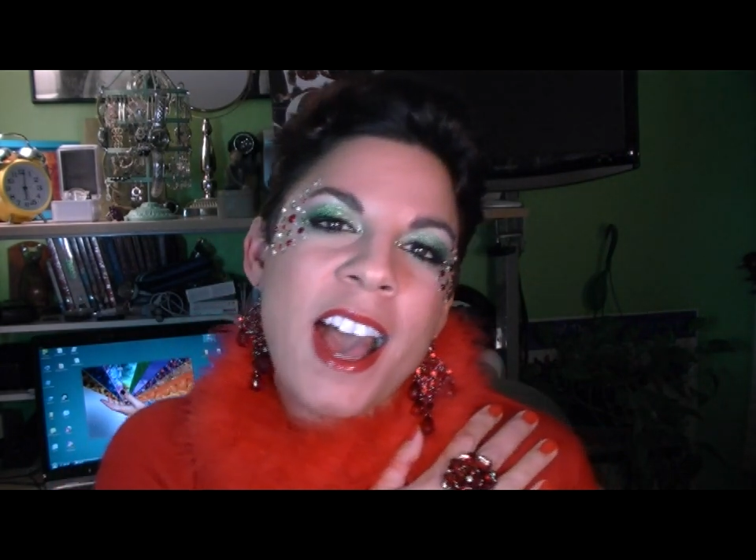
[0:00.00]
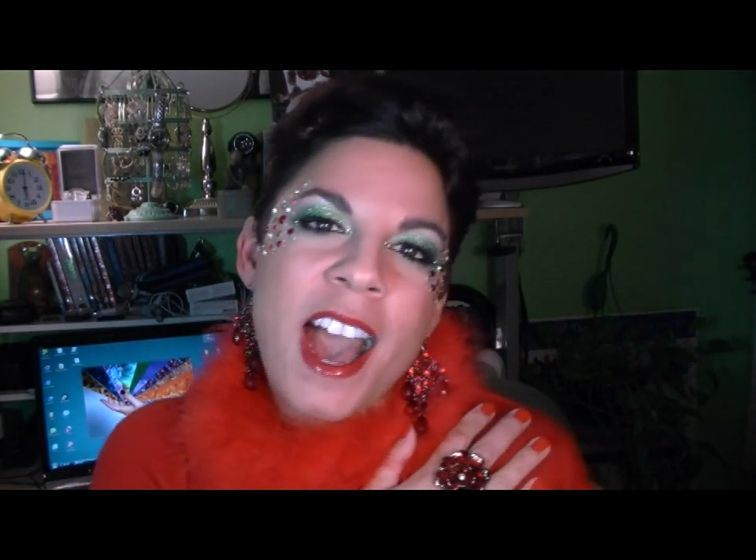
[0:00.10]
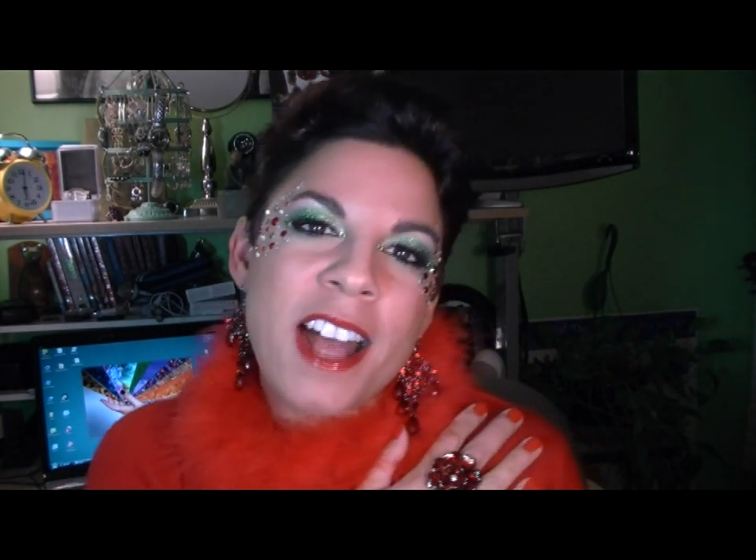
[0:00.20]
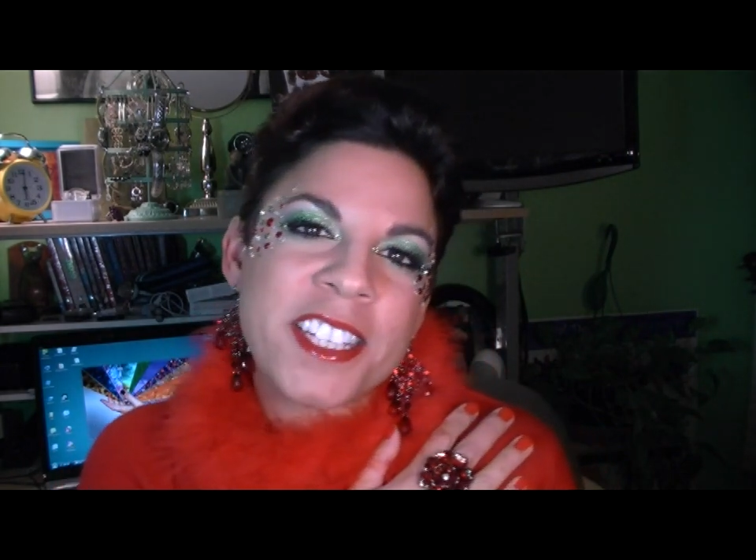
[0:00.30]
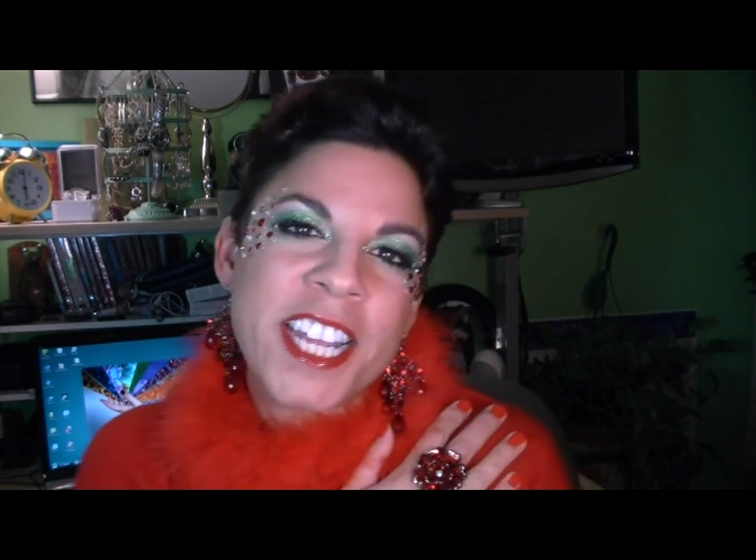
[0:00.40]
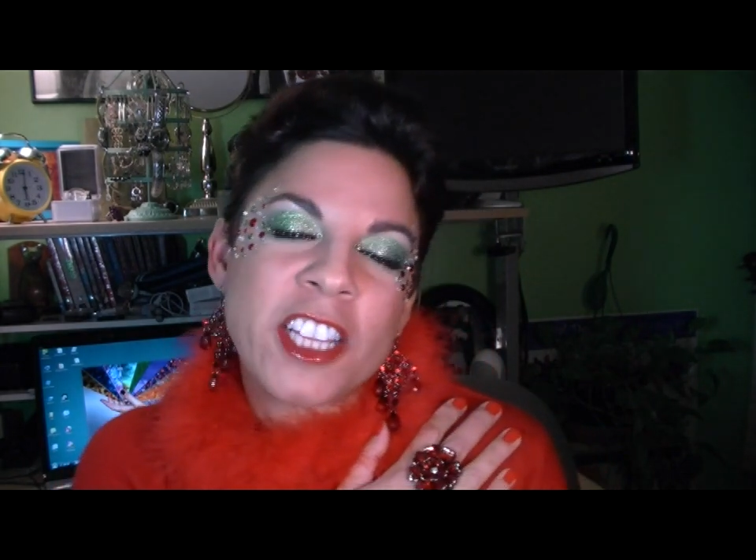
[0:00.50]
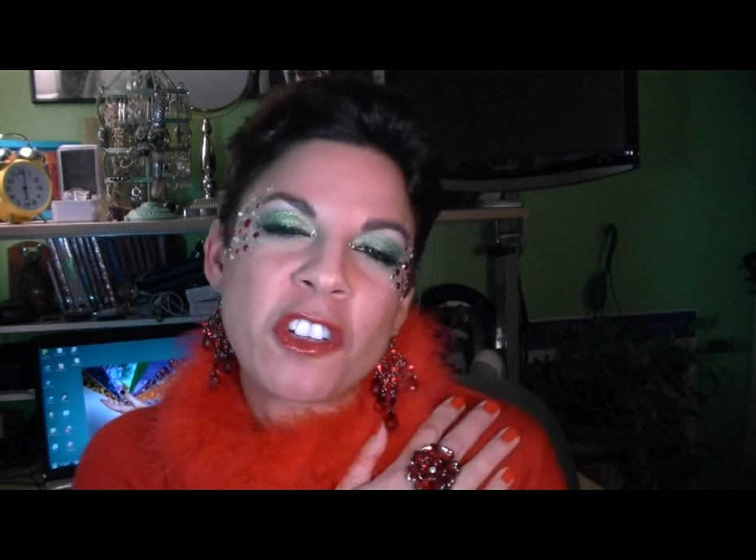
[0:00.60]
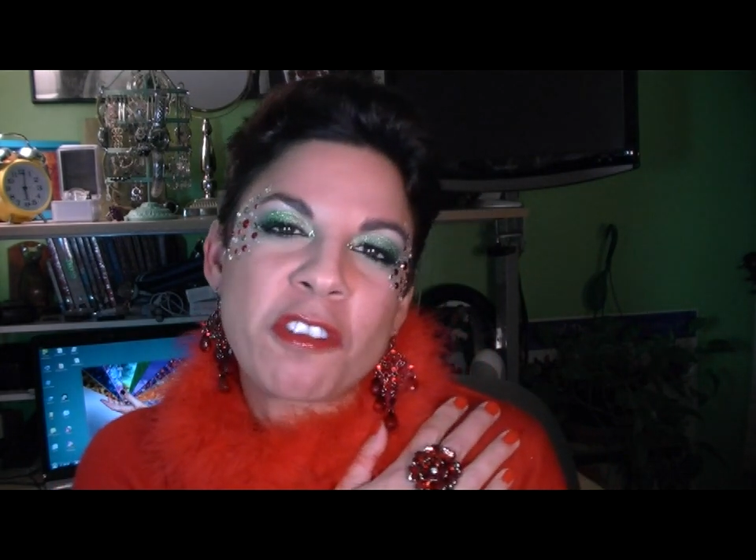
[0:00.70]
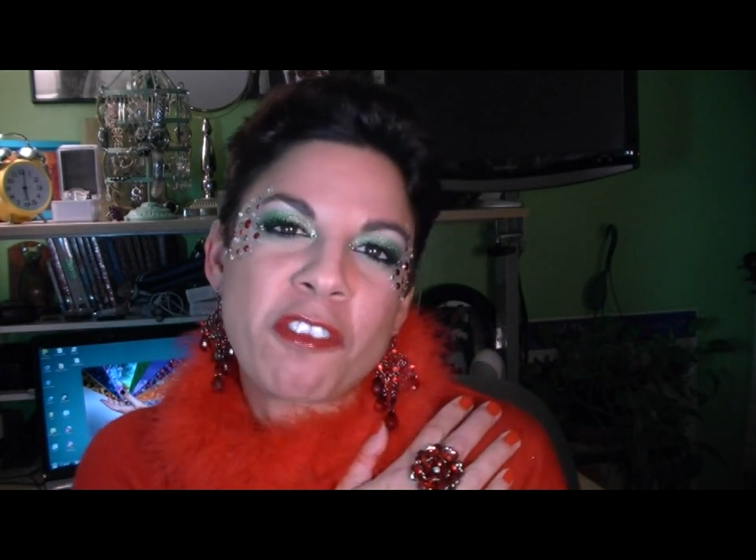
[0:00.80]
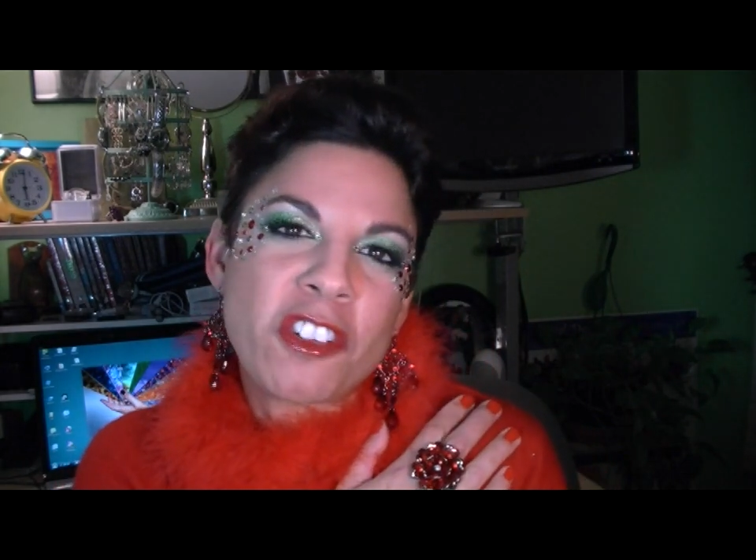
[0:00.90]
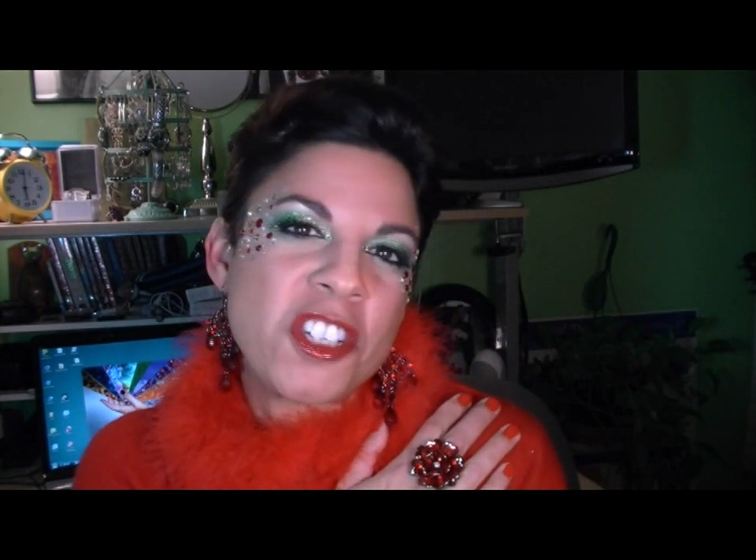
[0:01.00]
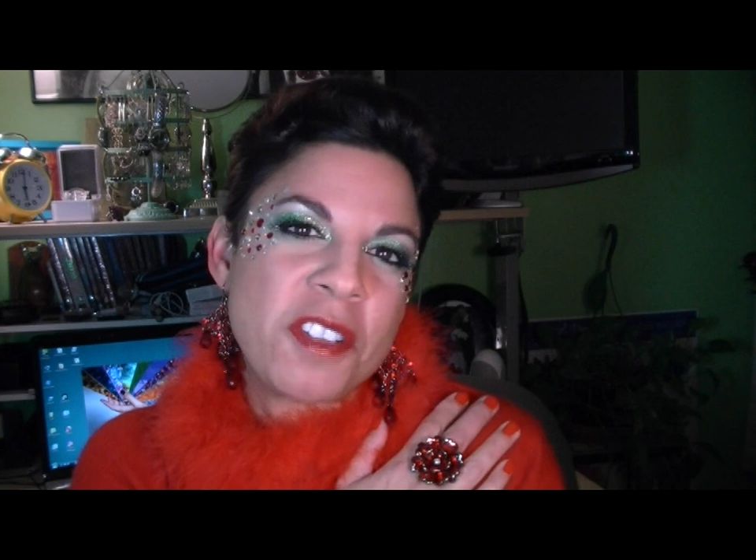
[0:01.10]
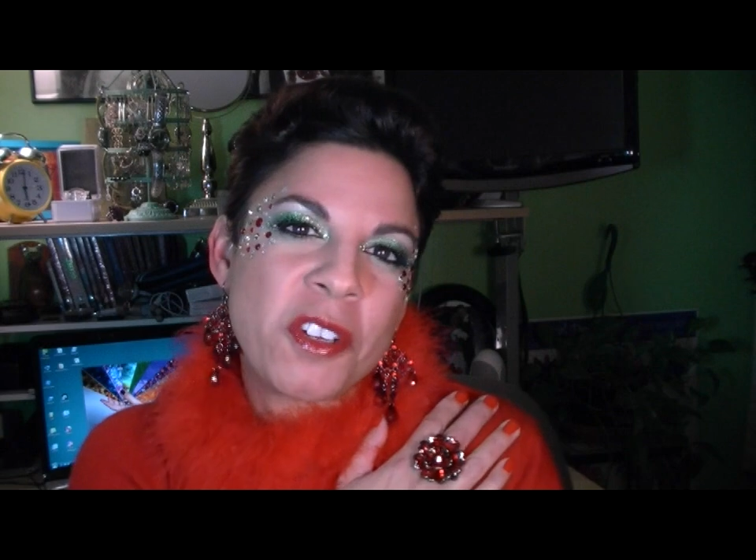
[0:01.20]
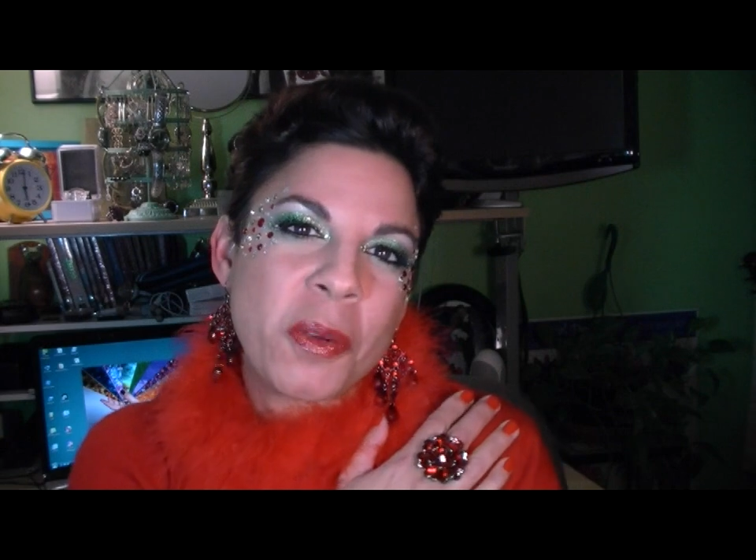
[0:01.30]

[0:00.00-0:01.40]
holiday look for Shiva